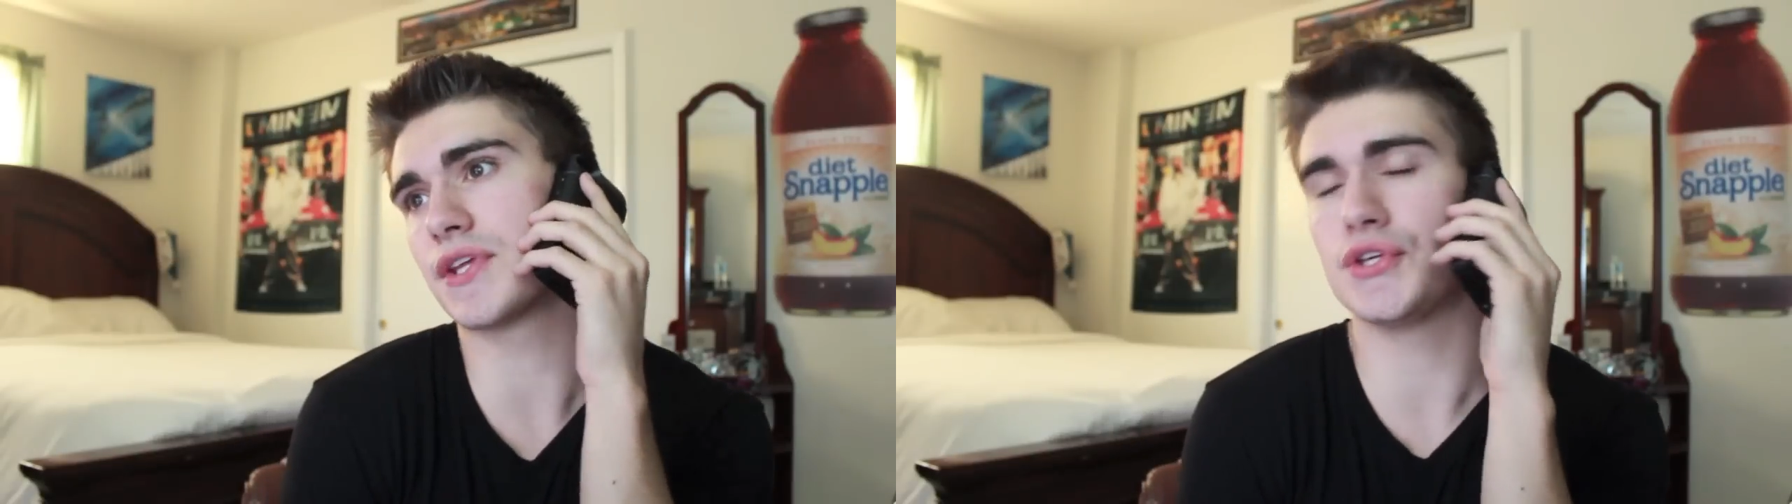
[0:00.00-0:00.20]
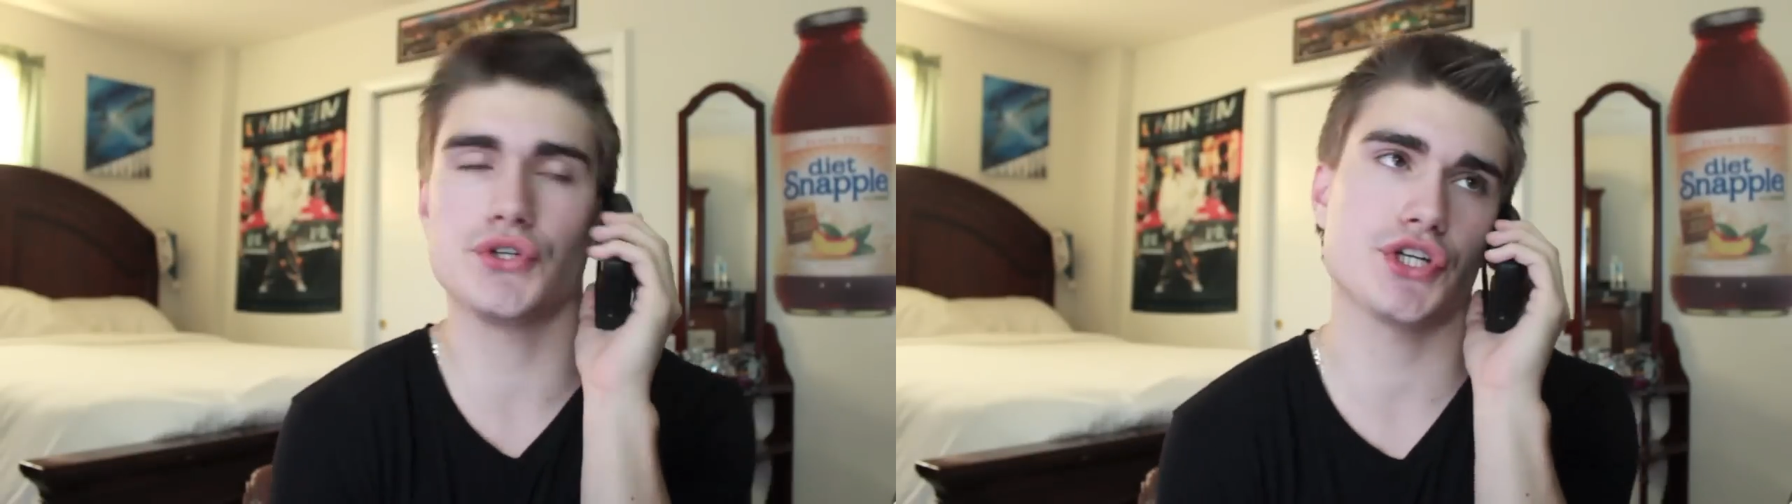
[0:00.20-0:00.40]

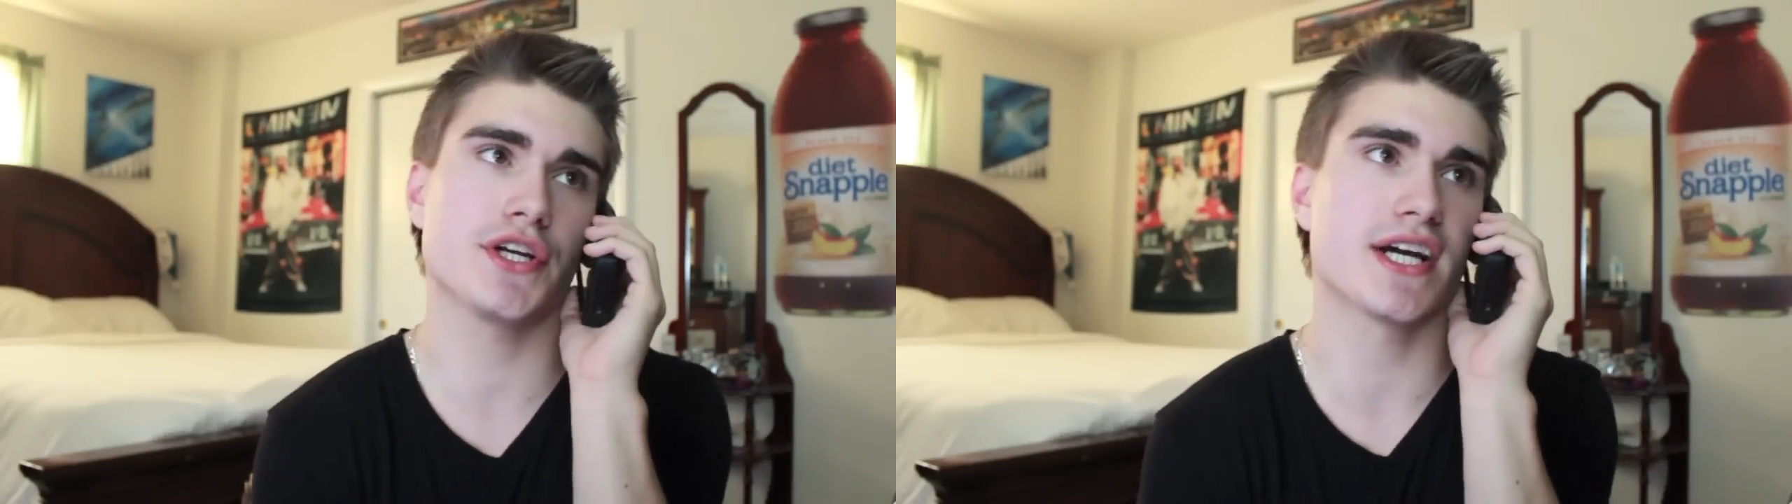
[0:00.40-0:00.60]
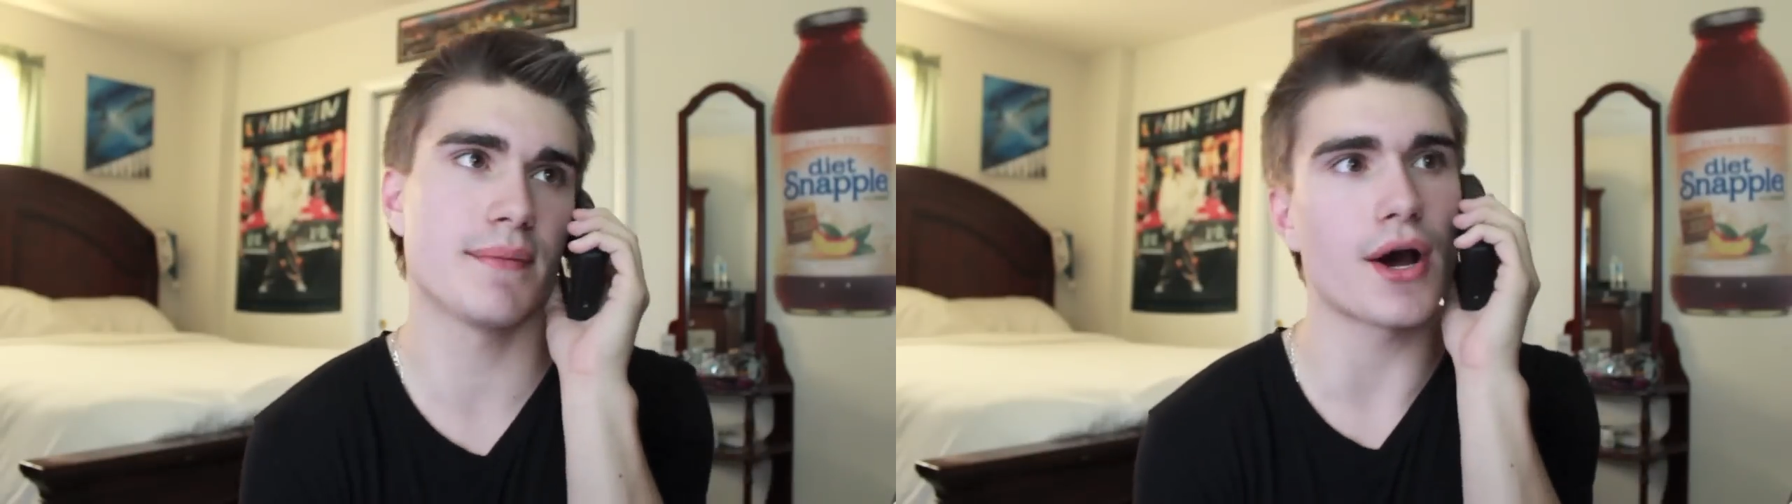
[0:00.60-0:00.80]
"You
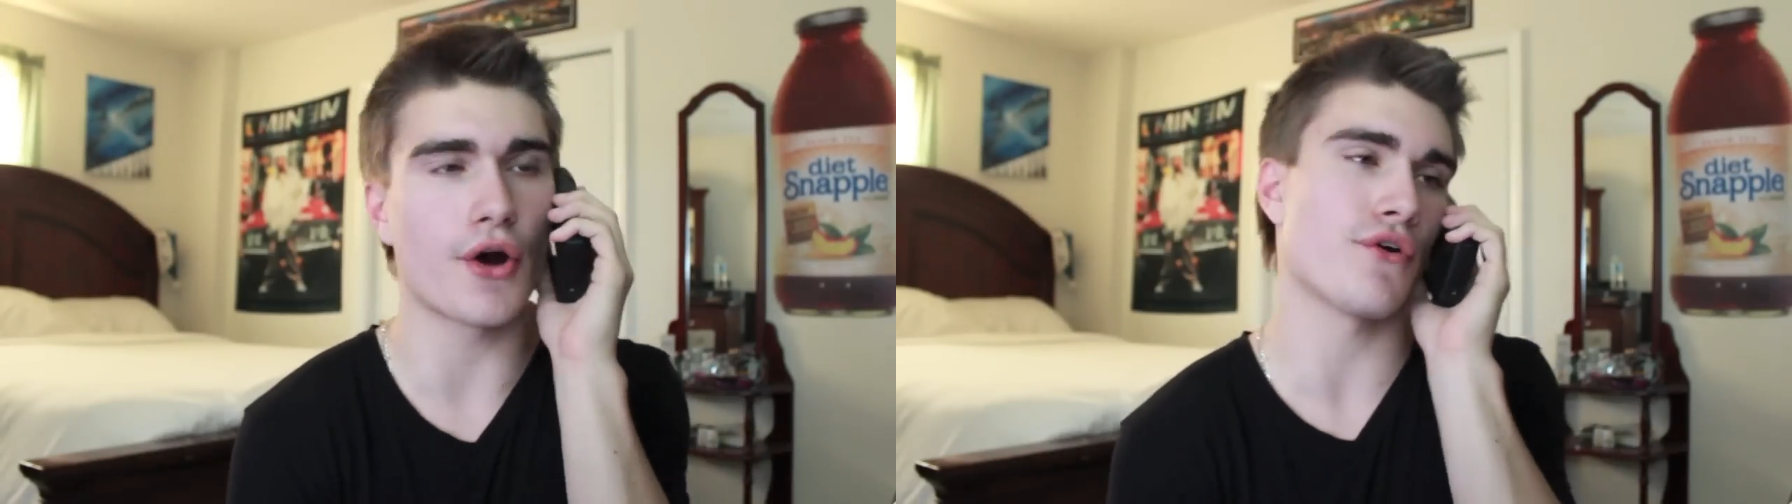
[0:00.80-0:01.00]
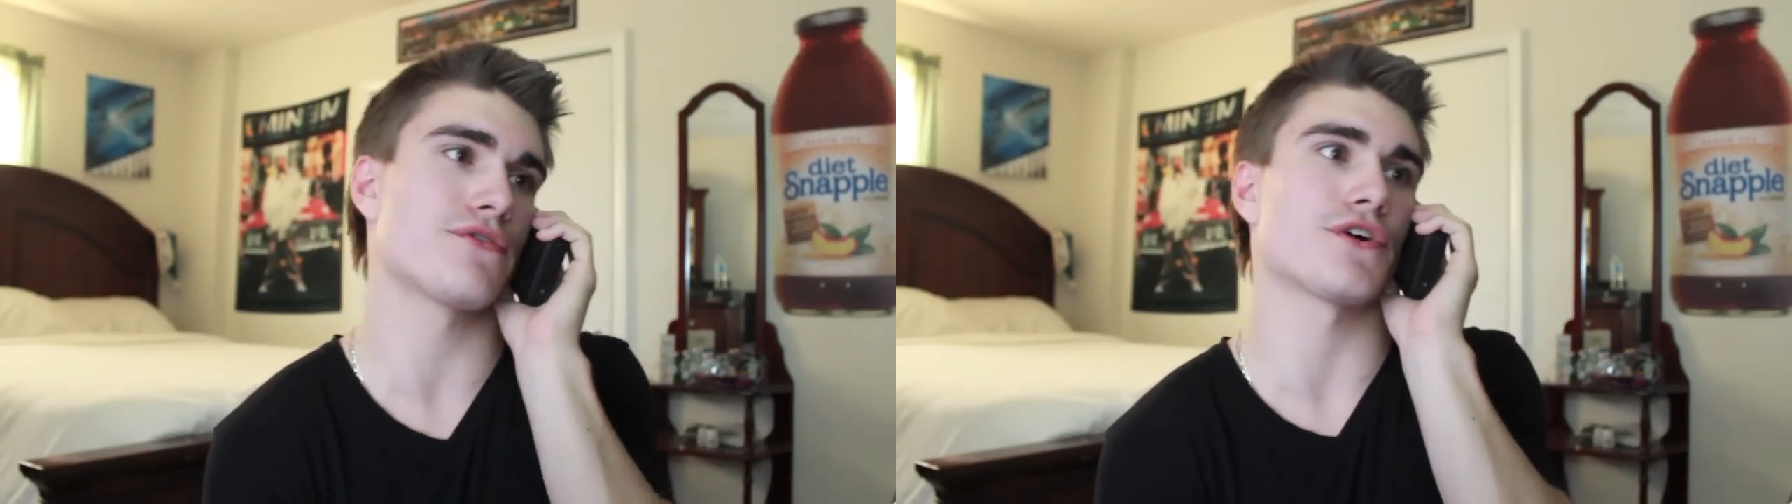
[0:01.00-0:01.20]
should come
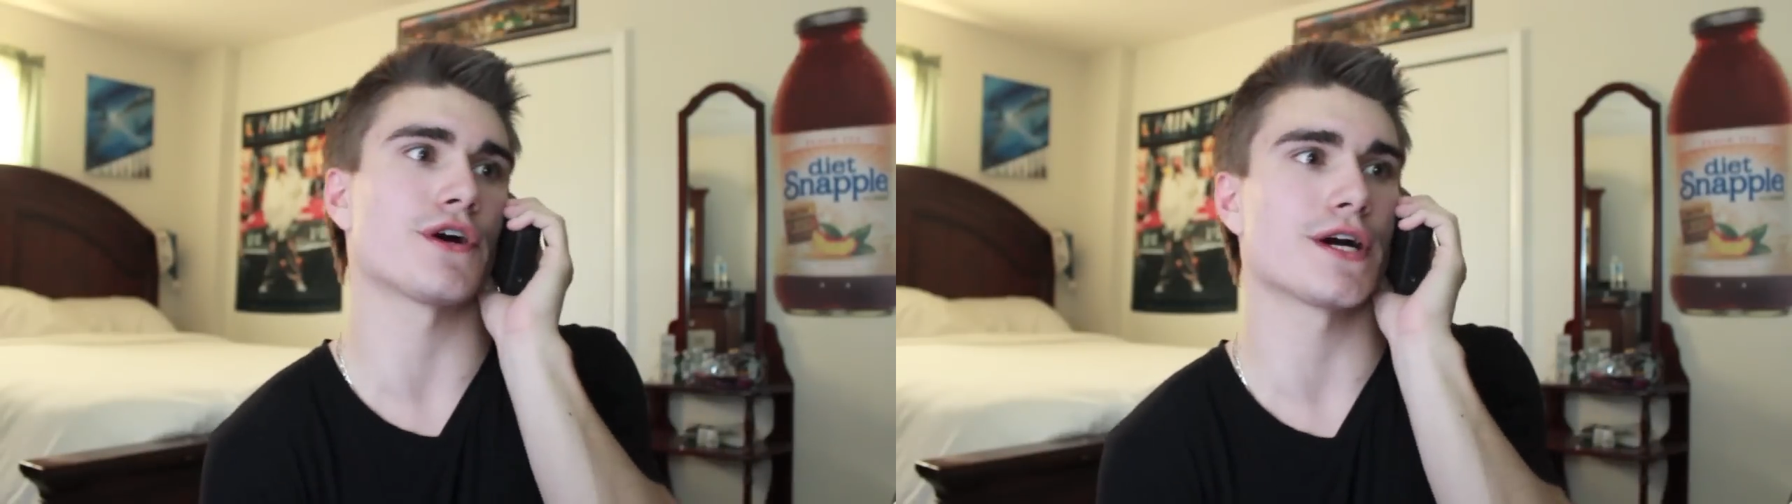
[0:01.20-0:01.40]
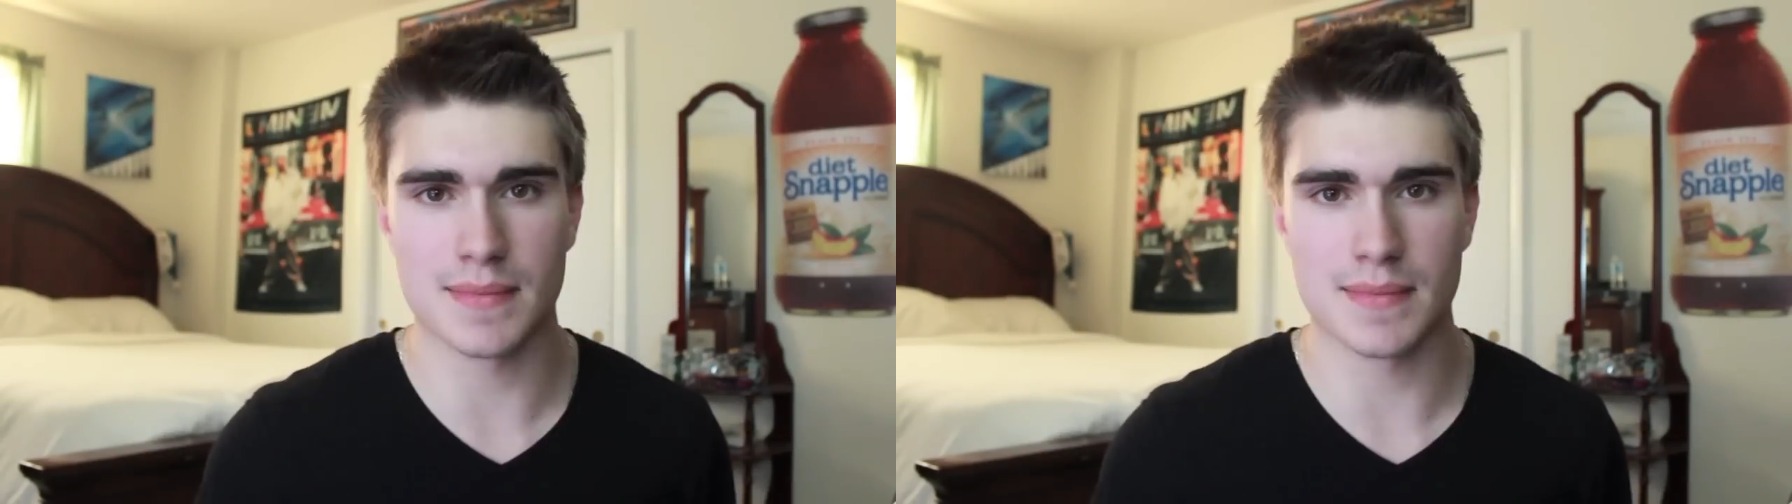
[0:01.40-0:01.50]
over."